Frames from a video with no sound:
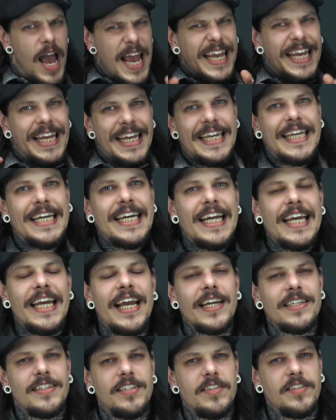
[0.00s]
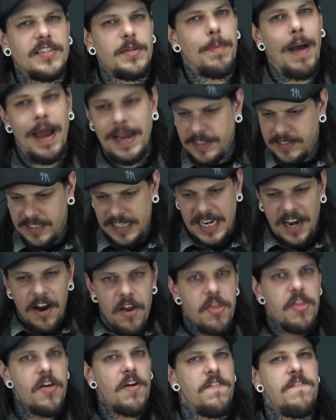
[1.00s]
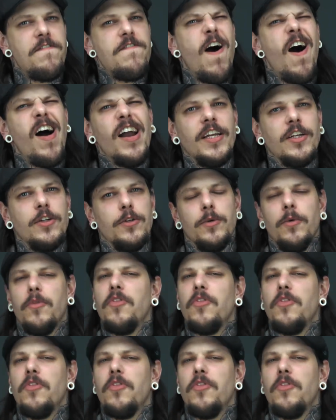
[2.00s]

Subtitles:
eagerly anticipating the final